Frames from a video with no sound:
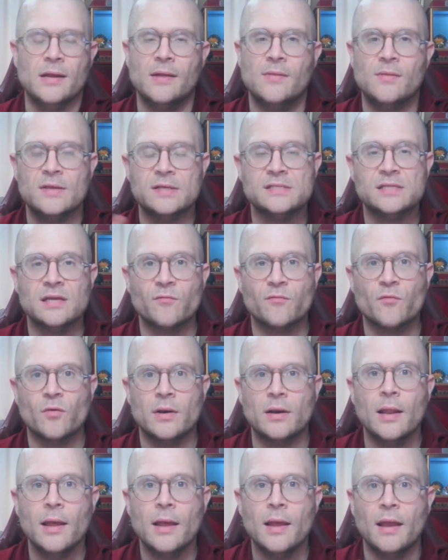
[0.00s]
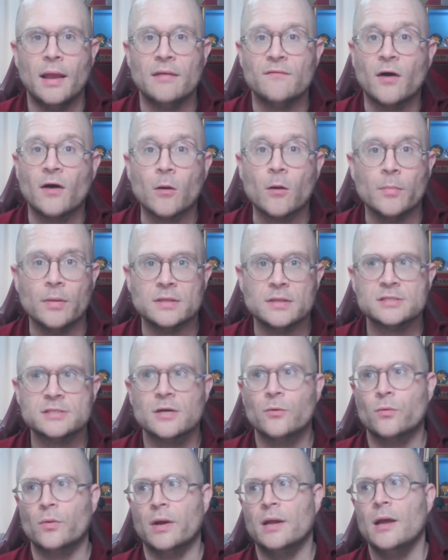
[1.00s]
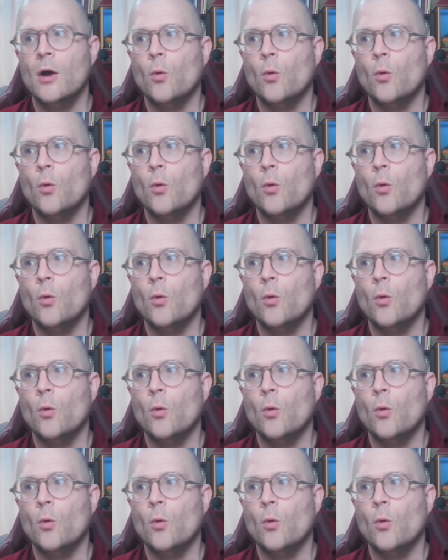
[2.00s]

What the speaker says: in these different environments, right?